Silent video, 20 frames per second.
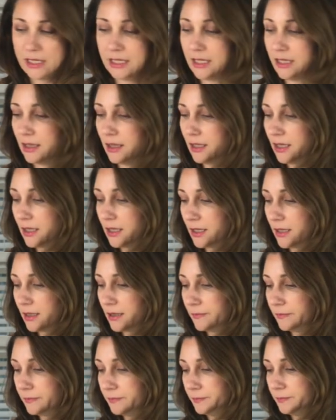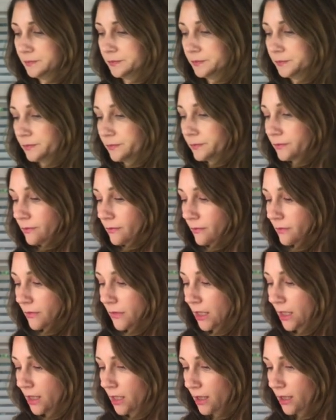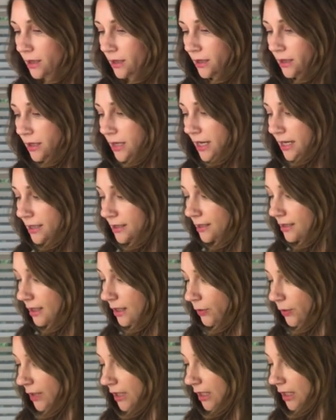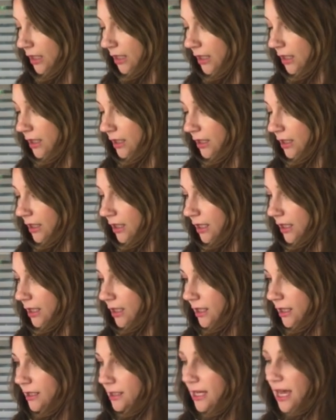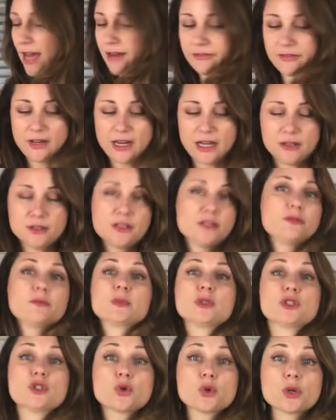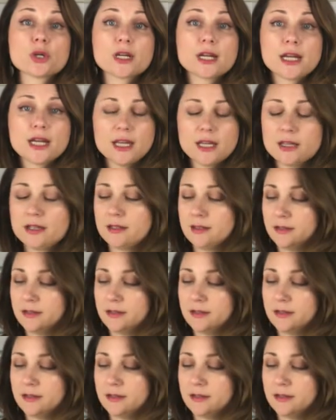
In there. The next thing we need is 1/2 ounce of Midori,